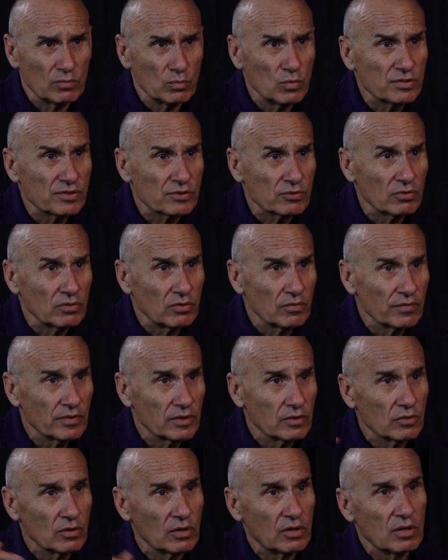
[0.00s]
Mosul,
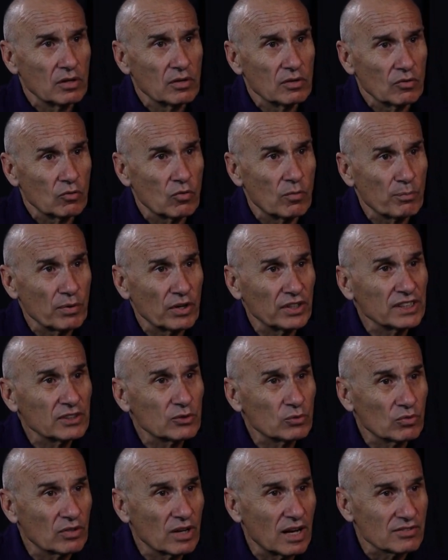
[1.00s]
compare it
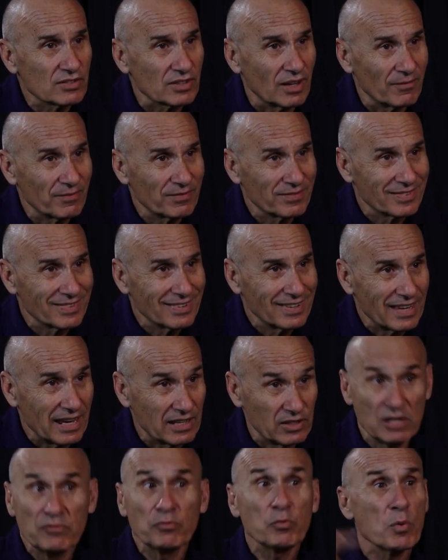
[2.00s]
to Gaza.
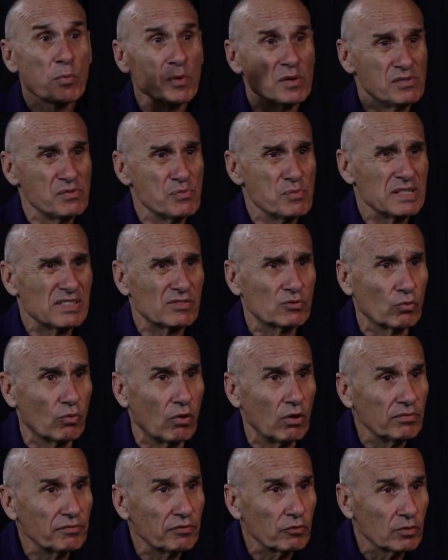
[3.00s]
And if we will
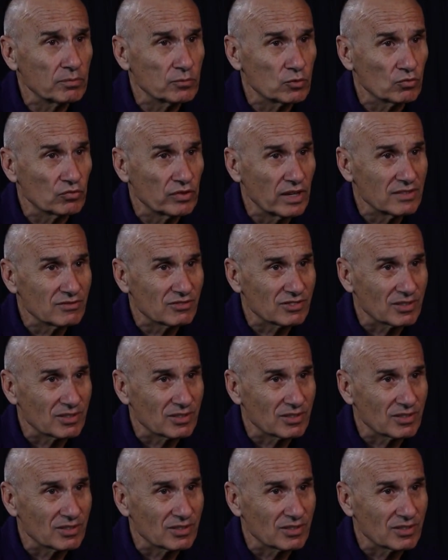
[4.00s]
withdraw from Judea and